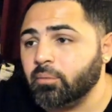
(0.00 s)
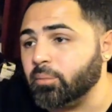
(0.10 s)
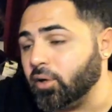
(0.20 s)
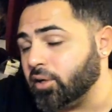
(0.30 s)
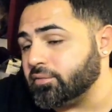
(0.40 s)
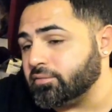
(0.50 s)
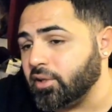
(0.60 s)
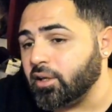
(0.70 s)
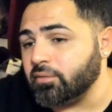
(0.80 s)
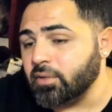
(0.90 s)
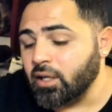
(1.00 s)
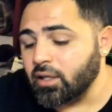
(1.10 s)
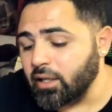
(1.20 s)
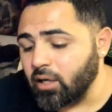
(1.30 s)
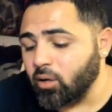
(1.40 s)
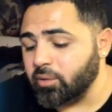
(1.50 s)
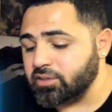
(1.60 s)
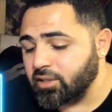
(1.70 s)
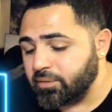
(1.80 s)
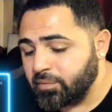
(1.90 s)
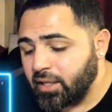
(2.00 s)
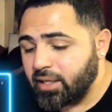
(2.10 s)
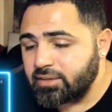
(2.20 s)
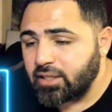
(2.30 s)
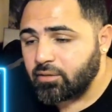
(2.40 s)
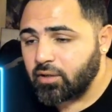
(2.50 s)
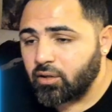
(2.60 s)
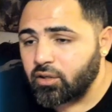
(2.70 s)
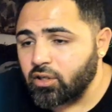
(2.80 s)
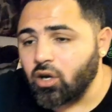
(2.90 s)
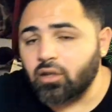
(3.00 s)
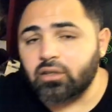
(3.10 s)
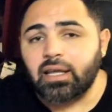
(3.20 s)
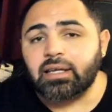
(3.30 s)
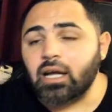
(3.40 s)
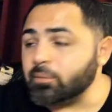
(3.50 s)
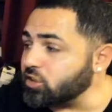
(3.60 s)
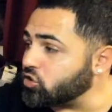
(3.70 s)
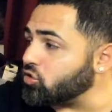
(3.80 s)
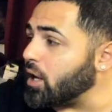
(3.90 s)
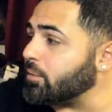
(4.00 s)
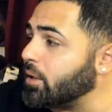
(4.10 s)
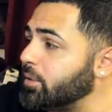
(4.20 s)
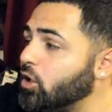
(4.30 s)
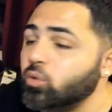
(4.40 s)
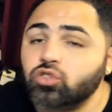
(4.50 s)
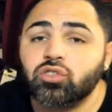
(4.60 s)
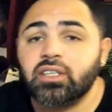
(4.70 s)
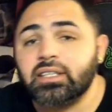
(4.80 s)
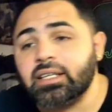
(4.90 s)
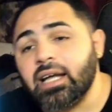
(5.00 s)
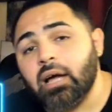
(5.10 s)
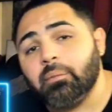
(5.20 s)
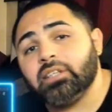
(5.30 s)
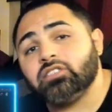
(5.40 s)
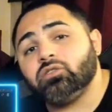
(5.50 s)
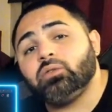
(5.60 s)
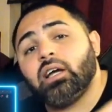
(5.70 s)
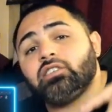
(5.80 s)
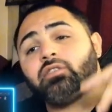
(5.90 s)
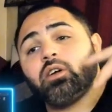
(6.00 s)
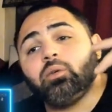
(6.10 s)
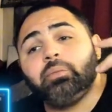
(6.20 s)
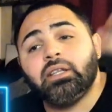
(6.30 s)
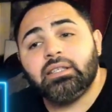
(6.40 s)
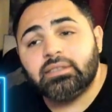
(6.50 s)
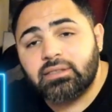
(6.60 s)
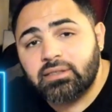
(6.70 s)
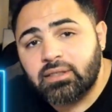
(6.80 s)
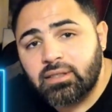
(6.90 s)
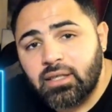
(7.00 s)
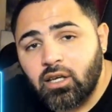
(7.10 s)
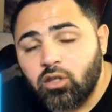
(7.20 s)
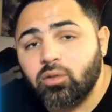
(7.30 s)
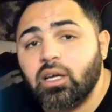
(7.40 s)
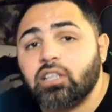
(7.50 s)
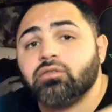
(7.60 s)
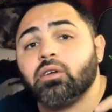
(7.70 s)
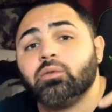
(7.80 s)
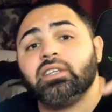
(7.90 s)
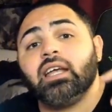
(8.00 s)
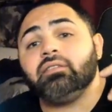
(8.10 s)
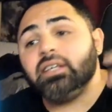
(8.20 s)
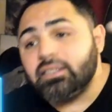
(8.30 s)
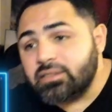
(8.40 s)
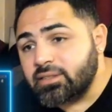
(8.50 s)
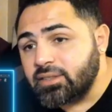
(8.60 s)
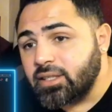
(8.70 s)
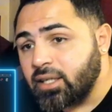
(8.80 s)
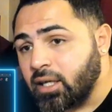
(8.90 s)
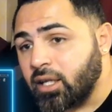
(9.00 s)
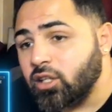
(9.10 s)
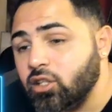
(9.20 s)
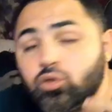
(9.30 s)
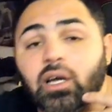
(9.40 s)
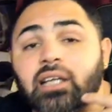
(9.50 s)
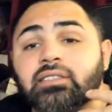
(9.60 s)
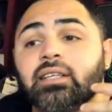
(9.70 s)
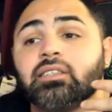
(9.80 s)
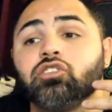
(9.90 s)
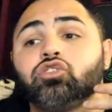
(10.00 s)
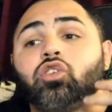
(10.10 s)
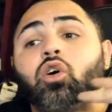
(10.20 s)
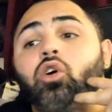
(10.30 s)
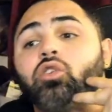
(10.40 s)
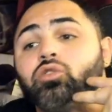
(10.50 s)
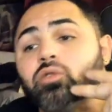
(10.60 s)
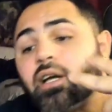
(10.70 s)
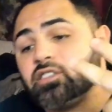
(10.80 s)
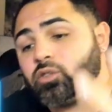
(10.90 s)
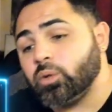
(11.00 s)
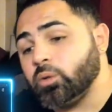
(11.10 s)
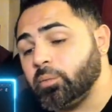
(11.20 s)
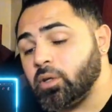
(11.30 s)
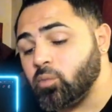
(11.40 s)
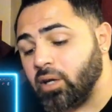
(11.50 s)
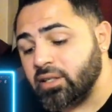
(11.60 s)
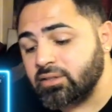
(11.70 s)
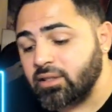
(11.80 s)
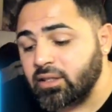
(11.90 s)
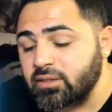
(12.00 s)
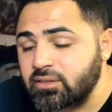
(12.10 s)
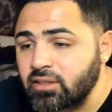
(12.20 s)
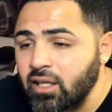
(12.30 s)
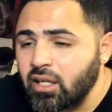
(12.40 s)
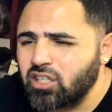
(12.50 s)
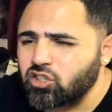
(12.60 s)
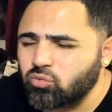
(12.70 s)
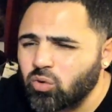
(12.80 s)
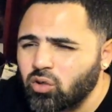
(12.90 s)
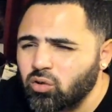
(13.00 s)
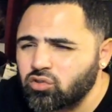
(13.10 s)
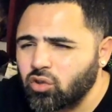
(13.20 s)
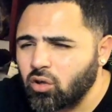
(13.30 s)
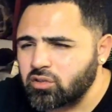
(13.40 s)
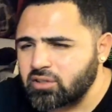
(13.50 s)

But yeah, like I always say, it's Xavier the God. Like, comment, subscribe. Let me know what you think in the comments. Do you guys fuck with Millyz? Do you guys fuck with Dave East? Did you guys like this song? Do you guys agree with me when I said it's it's just one of those songs?